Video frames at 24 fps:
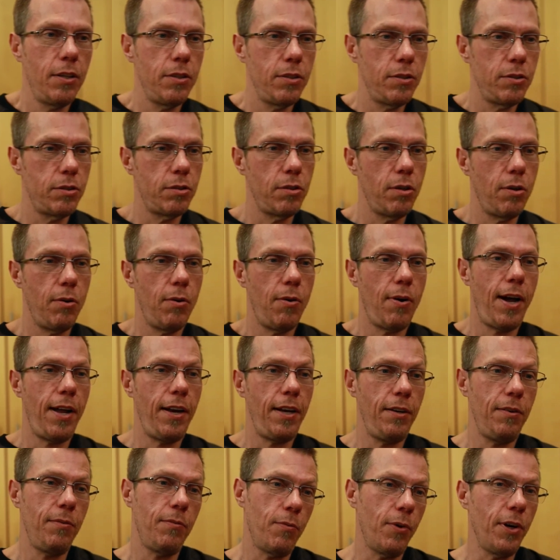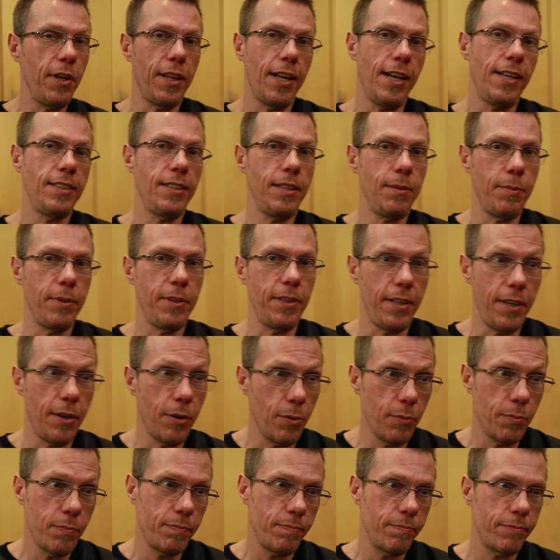So I didn't realize it, but they're
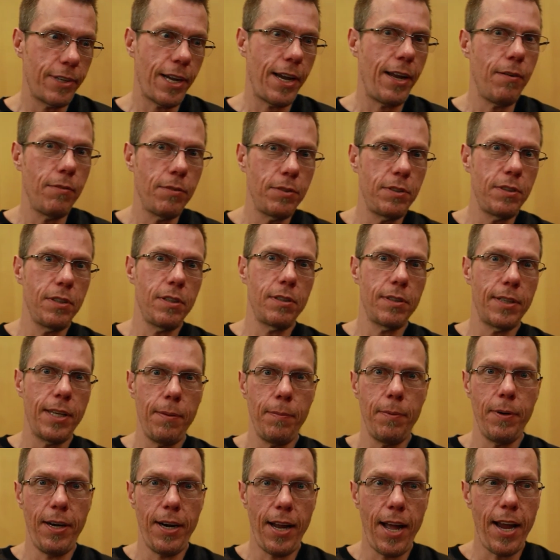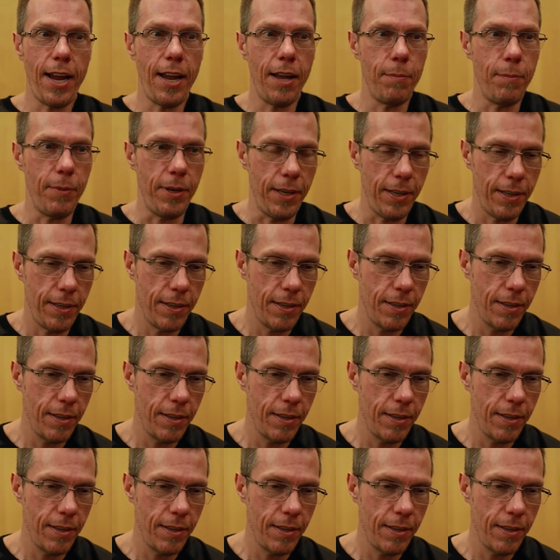kind of still keeping an eye on me.